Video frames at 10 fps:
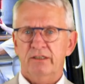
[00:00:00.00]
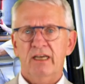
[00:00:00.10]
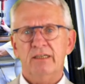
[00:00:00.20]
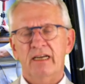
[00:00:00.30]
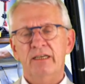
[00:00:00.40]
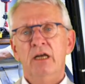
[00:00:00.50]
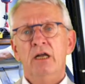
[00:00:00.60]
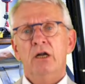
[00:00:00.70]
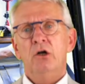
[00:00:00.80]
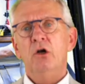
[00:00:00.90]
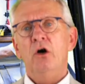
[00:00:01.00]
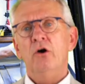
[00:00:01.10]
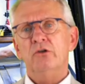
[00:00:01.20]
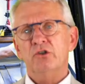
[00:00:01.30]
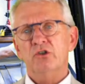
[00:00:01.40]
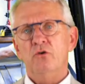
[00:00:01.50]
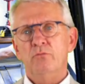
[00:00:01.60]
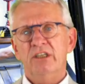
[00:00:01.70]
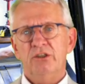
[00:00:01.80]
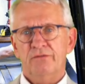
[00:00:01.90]
They can learn so
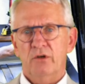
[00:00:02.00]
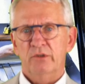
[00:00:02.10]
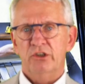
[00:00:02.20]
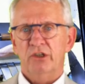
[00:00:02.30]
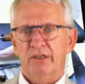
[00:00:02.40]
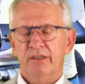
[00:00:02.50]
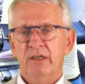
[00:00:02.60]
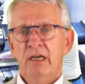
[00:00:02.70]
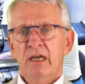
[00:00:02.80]
much from each other.